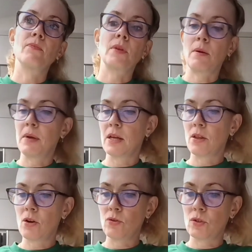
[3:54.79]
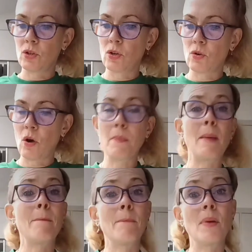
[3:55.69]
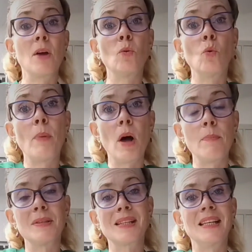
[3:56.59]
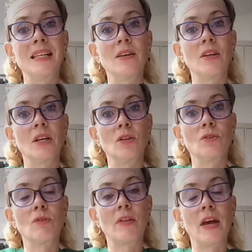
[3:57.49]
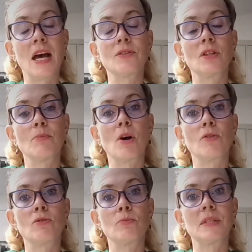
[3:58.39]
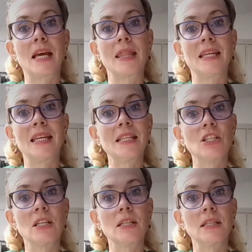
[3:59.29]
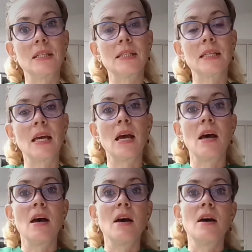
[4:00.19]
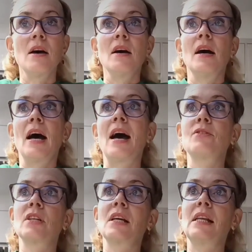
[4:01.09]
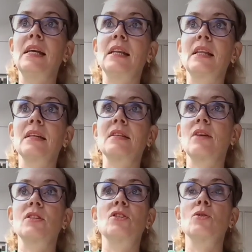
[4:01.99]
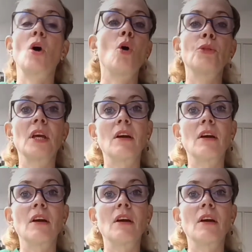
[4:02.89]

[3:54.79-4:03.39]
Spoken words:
I make those two. I make an all-purpose cleaner that I use around the house, in the bathrooms and the kitchens. How to clean things, how to do the whole thing.